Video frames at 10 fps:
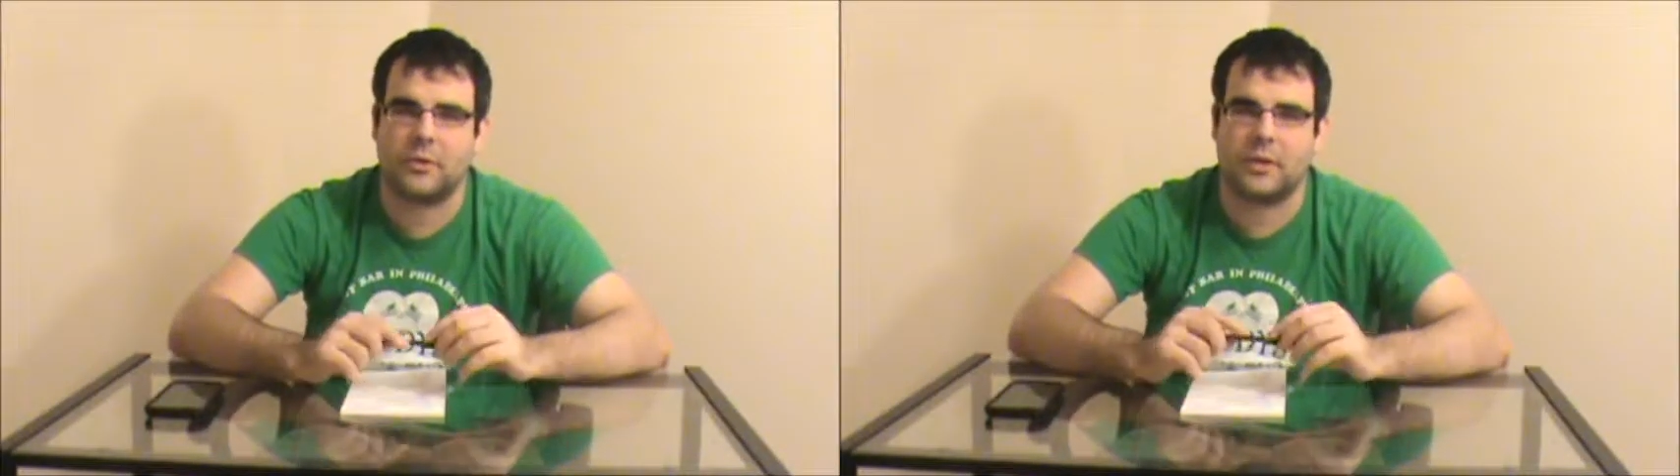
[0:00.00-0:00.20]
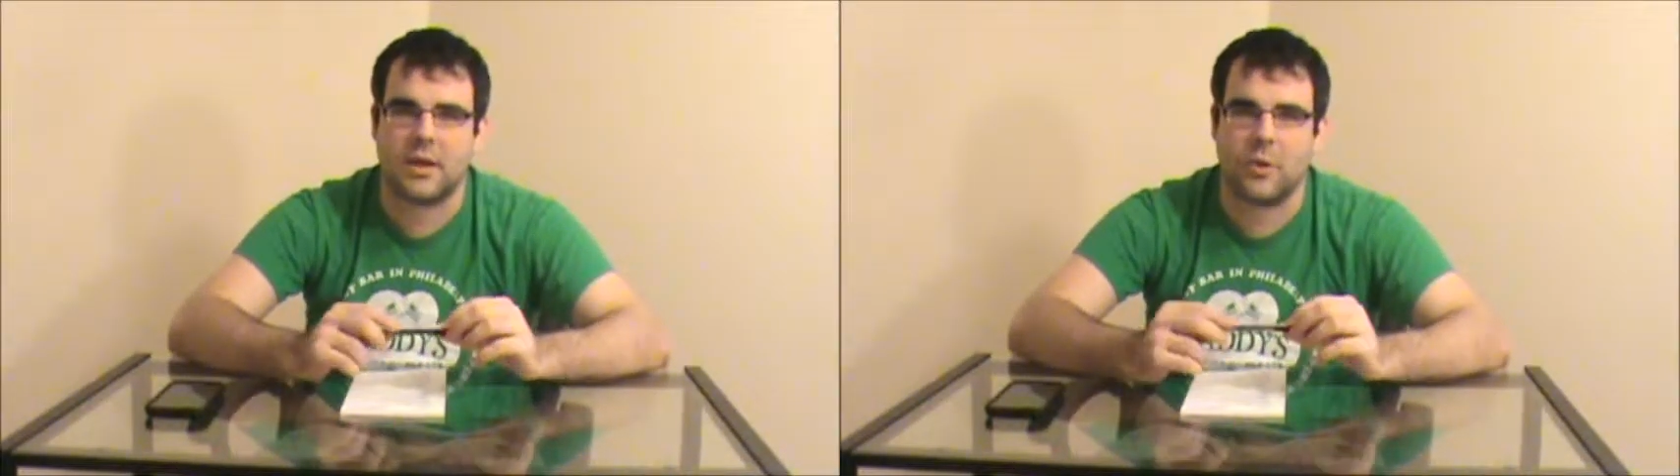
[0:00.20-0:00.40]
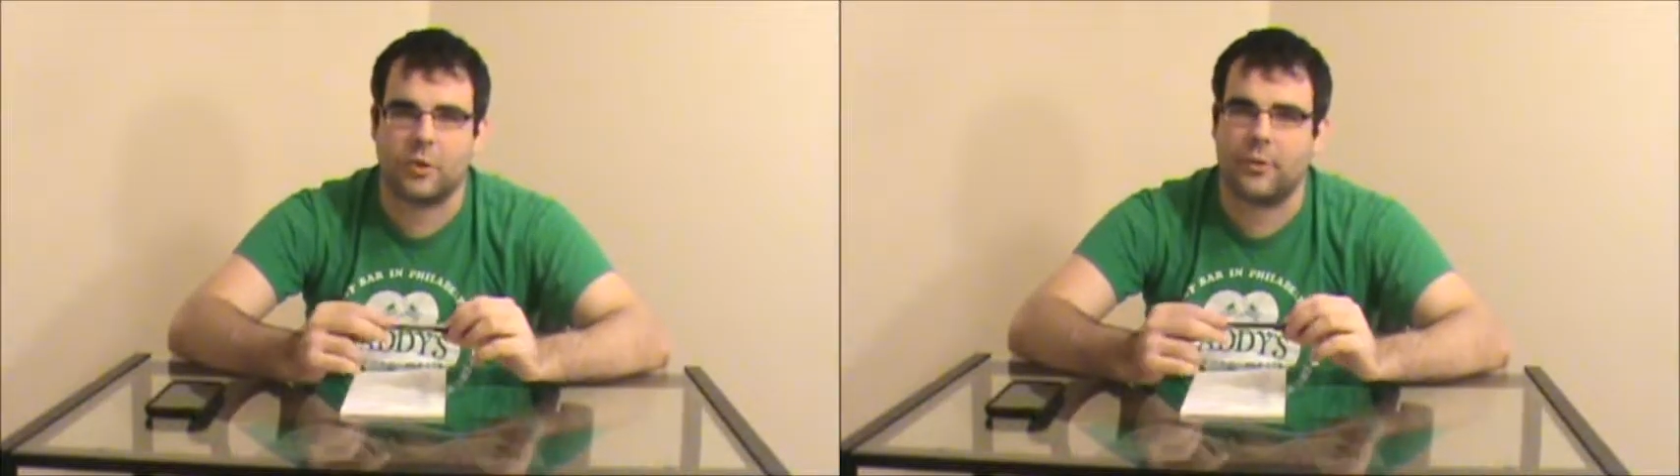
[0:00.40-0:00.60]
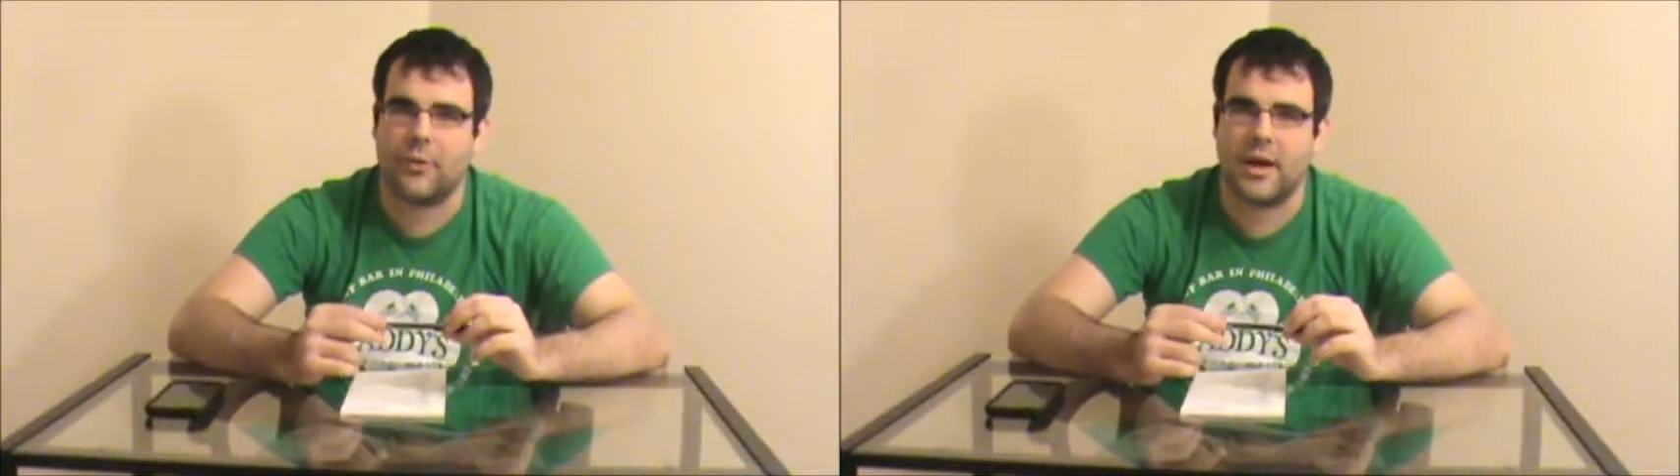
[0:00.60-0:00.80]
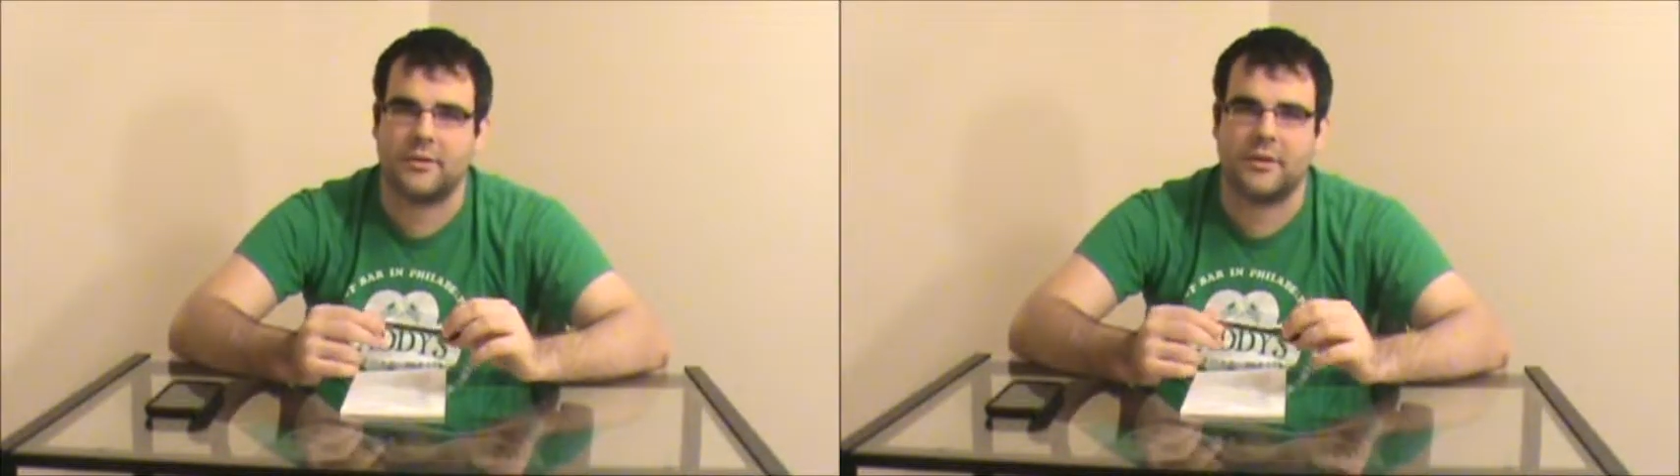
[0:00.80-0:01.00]
with the older
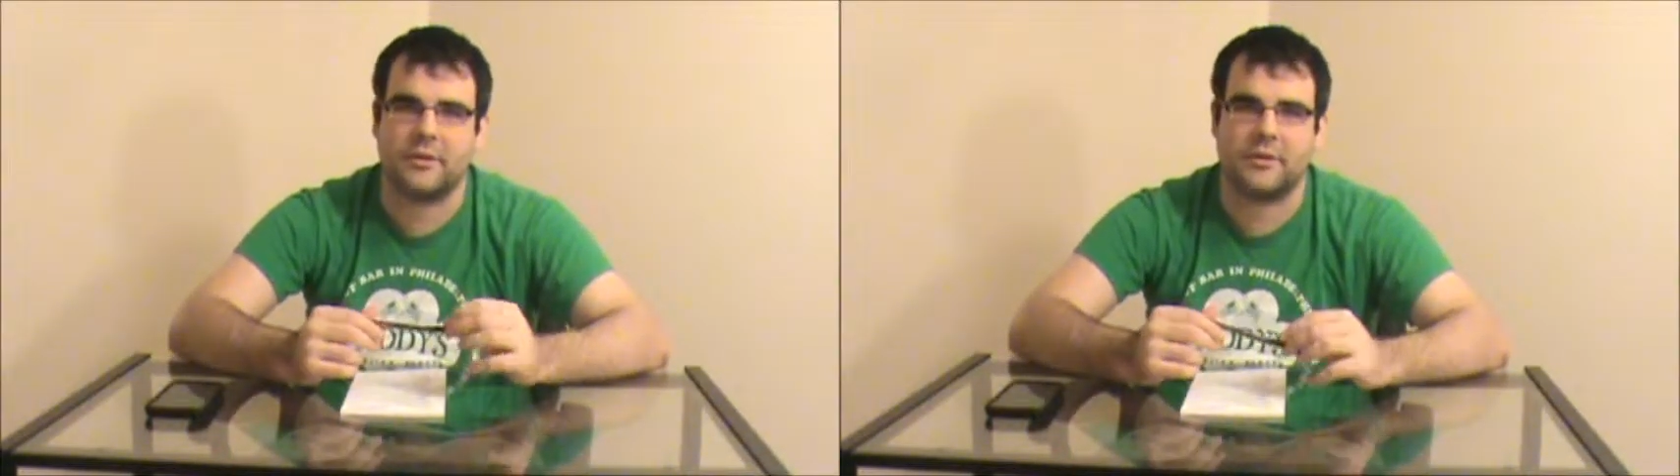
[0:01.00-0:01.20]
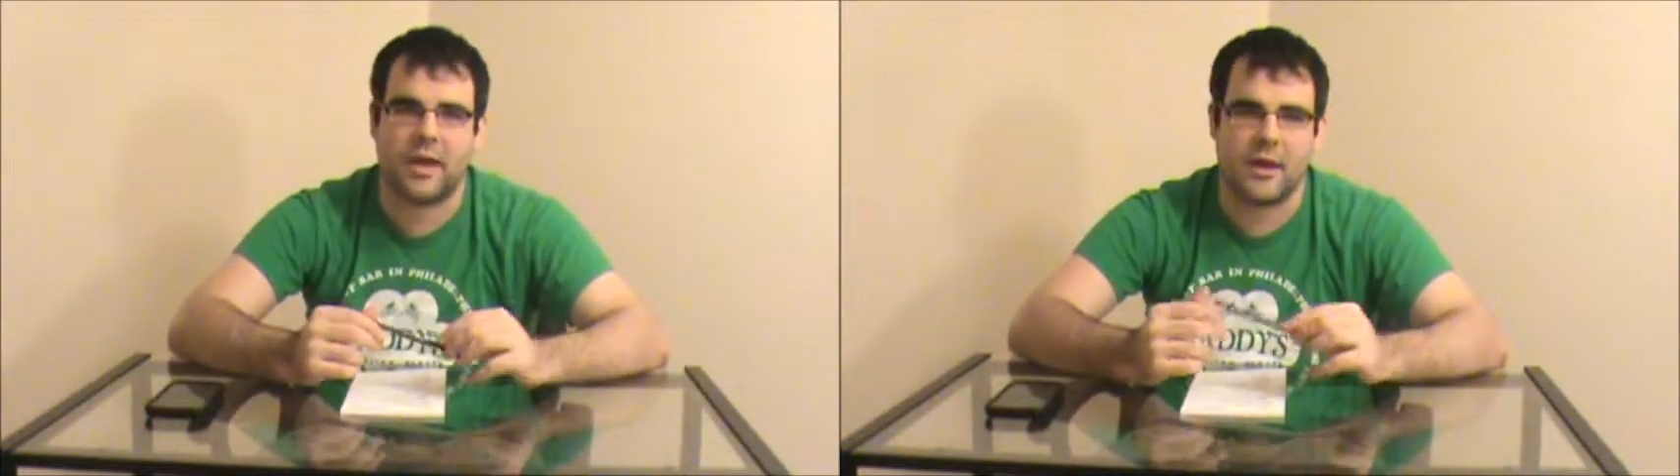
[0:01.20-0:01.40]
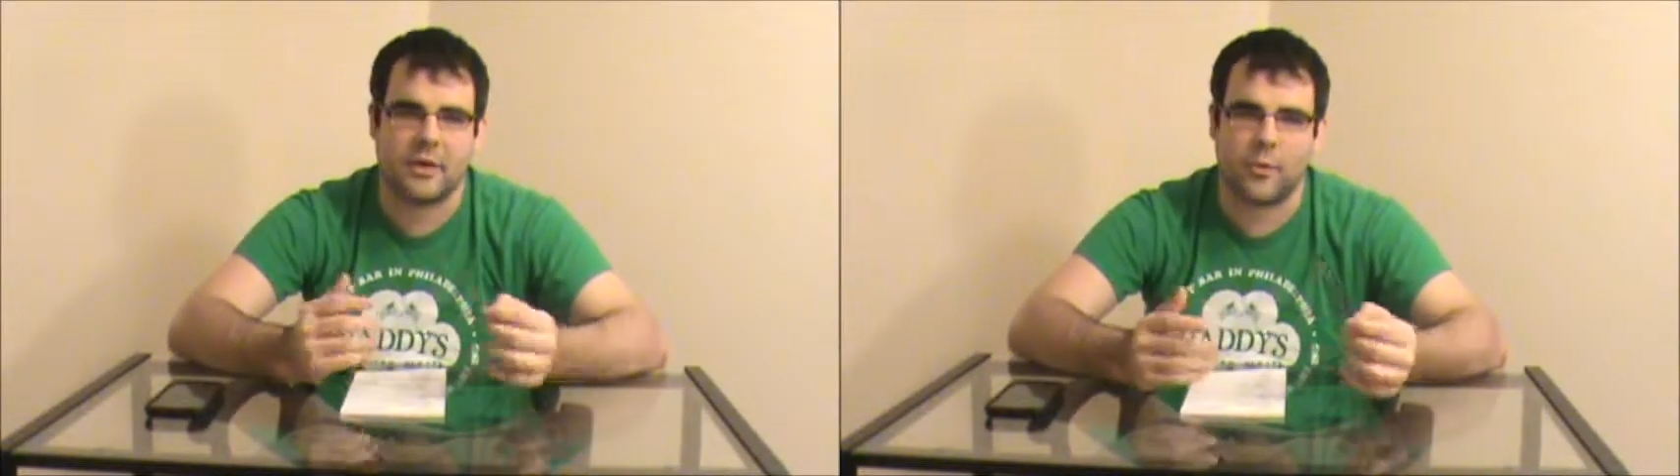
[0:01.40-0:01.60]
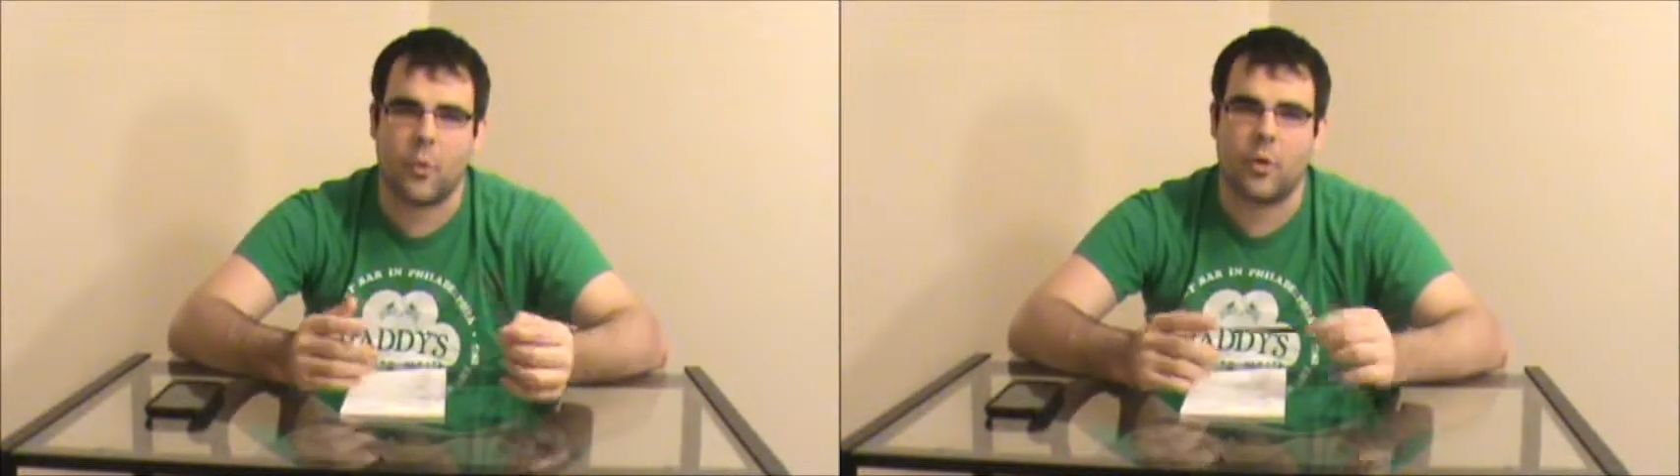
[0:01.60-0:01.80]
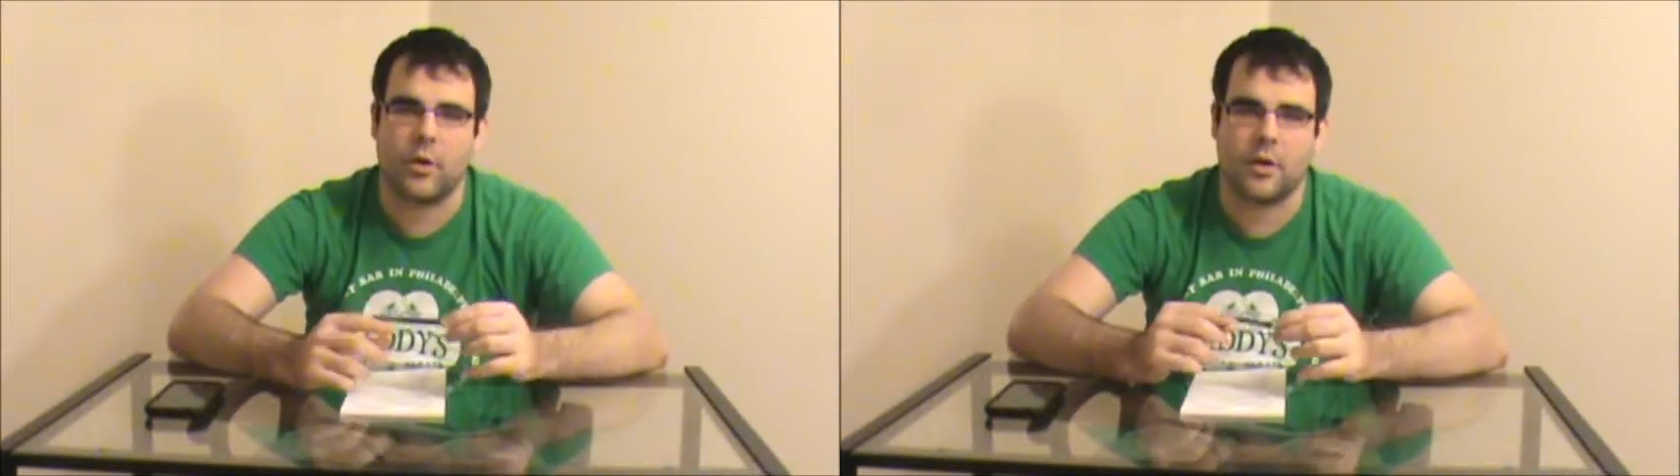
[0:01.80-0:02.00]
races like your
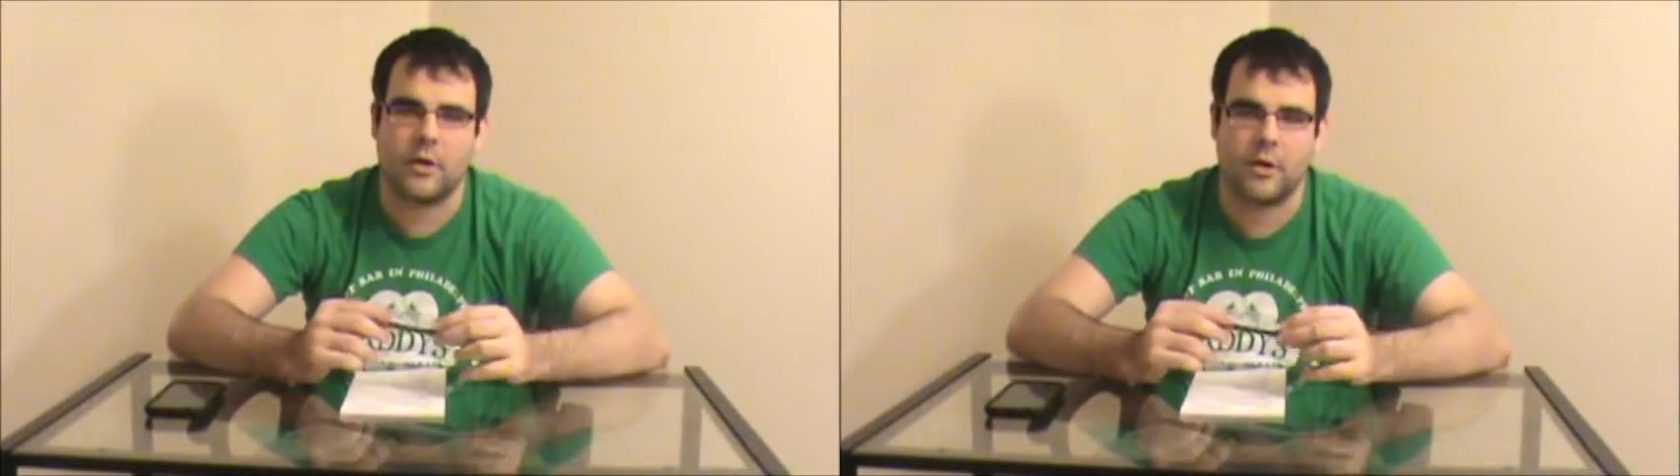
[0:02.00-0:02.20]
warrior,